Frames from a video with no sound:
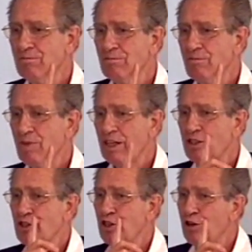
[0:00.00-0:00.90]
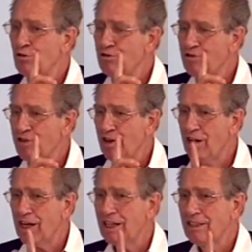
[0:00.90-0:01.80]
so
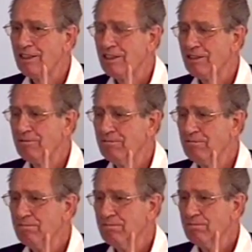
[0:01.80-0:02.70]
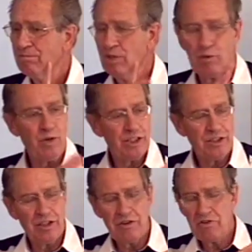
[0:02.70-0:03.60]
flawless, there wasn't
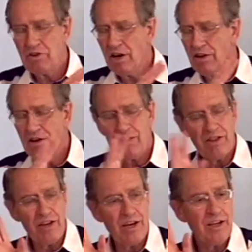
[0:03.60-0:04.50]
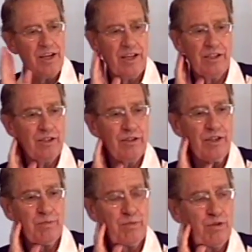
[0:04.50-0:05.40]
another thing He could do to
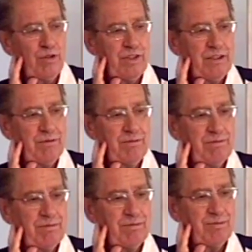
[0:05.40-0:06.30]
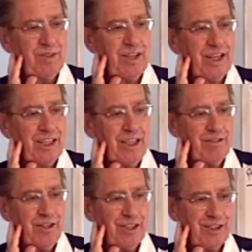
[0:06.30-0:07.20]
improve it. And I gave the
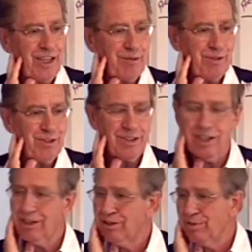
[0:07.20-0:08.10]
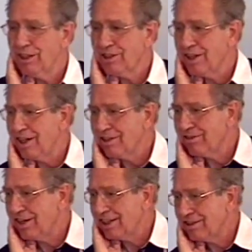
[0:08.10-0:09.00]
example you can take the best
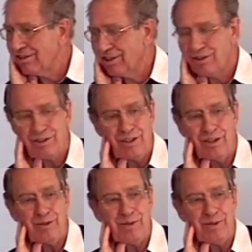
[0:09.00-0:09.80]
contractor in Oklahoma